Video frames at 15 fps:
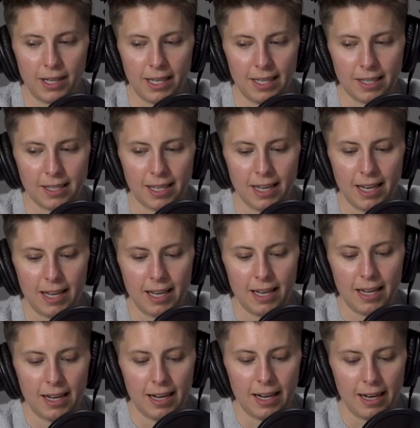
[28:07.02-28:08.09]
is,
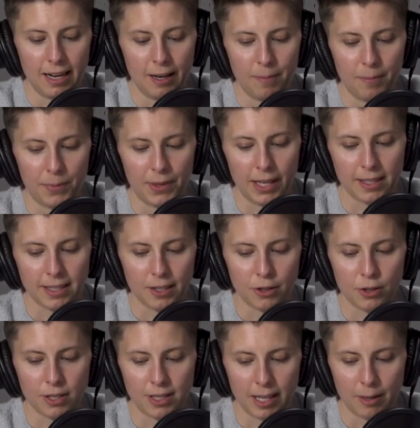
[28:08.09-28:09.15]
it's
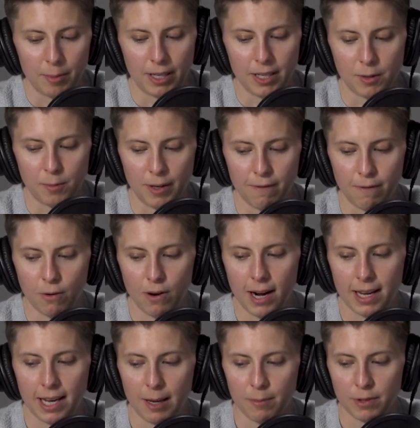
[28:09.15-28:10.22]
interesting because before
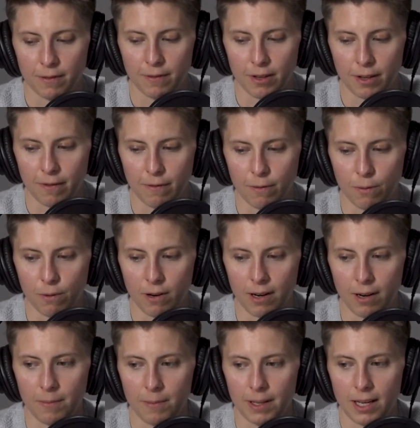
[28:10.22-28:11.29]
I came to
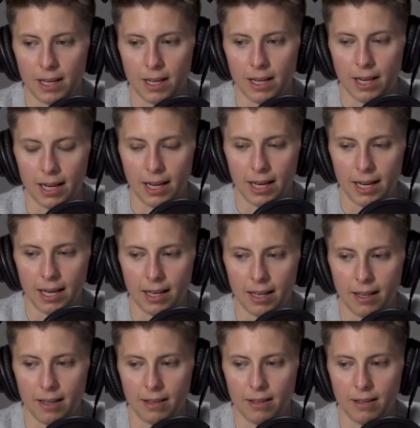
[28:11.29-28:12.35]
Vertafore,
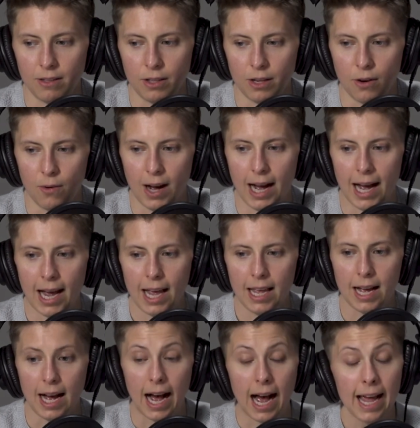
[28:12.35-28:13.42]
I
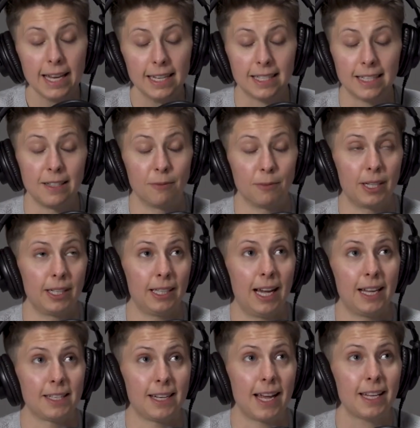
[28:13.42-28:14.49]
didn't
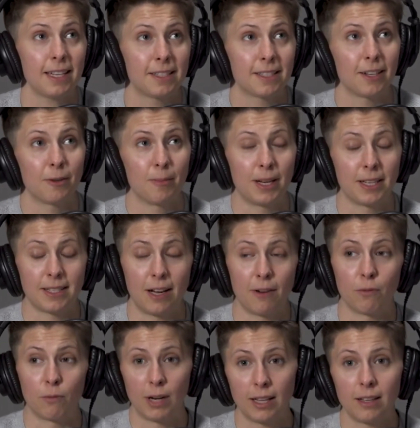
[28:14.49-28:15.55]
realize, and I consider
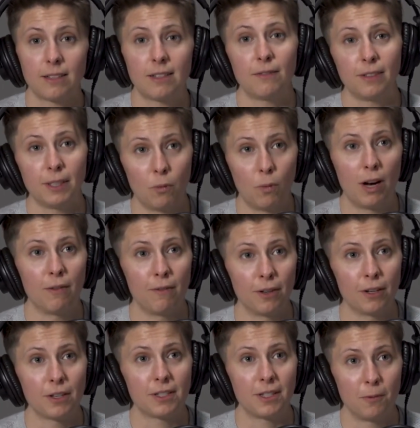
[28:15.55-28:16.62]
myself relatively
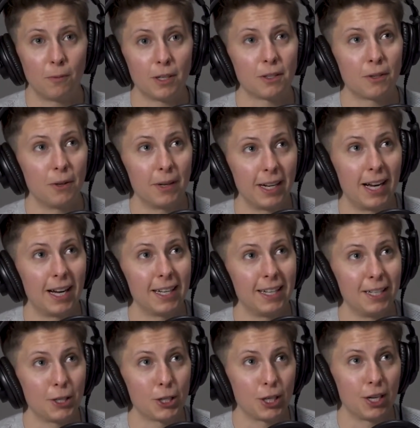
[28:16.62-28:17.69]
well-versed in what's going on in
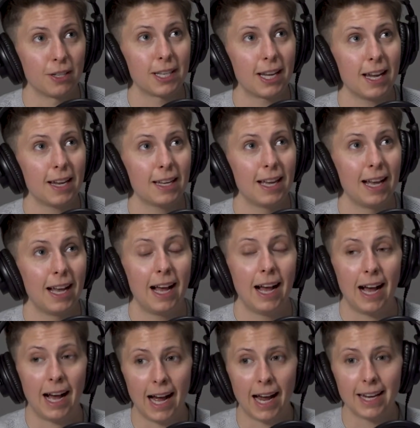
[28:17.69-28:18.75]
insurtech.
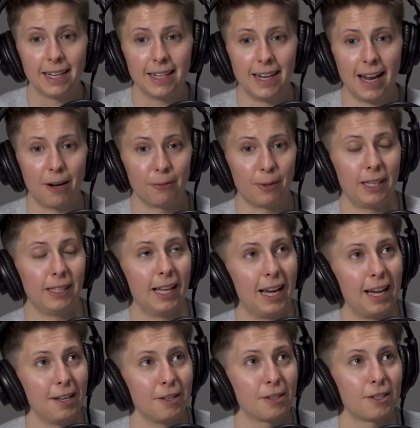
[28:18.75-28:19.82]
I did not
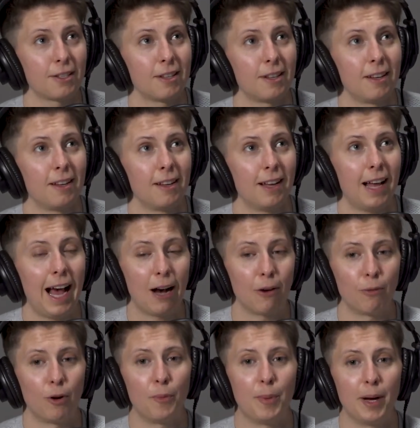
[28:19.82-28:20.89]
realize how
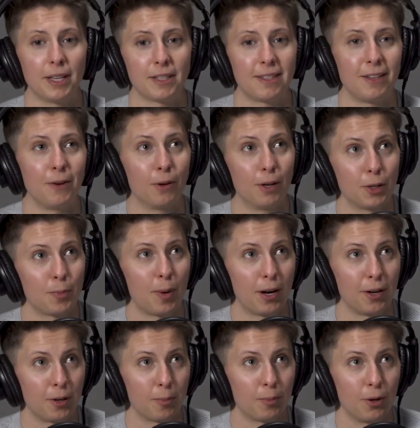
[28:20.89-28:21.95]
robust the Orange
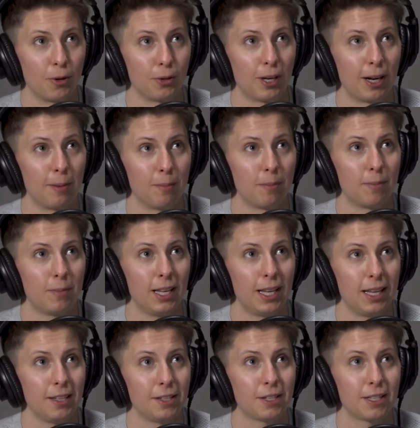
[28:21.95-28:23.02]
Partner Program
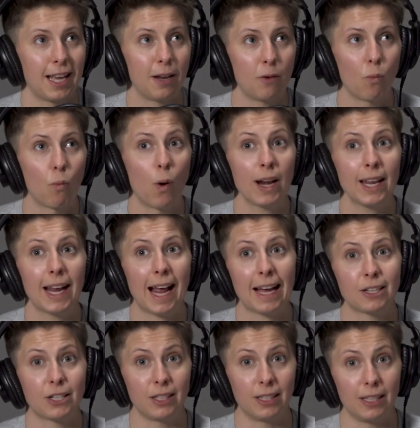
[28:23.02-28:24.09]
is and what it
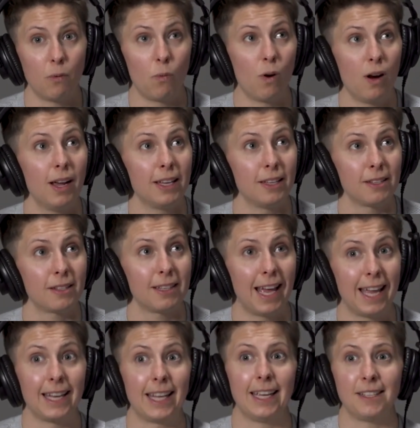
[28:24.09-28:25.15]
actually was
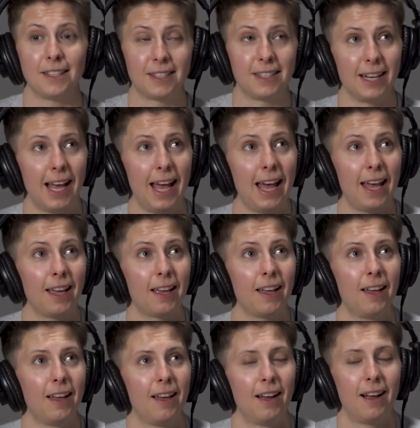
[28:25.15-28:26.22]
and is today.
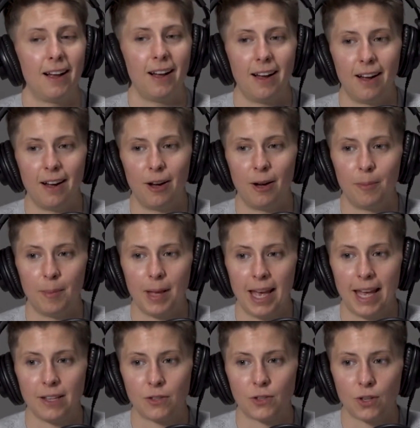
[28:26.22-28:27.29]

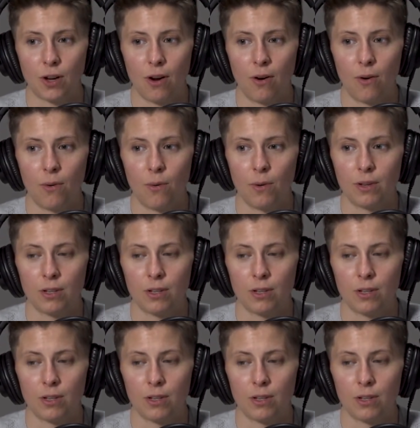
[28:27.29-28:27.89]
And so,